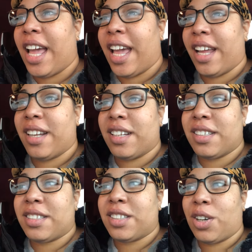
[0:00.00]
And uh,
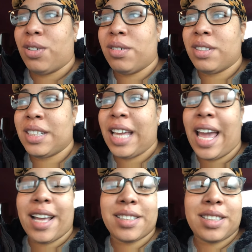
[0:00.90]
so
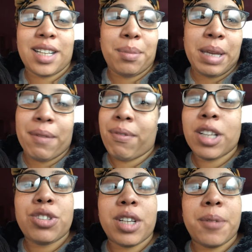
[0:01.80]
yeah, it's gonna be a
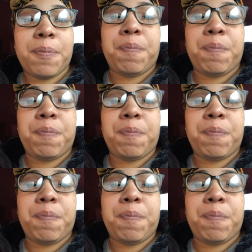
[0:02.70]
fun trip.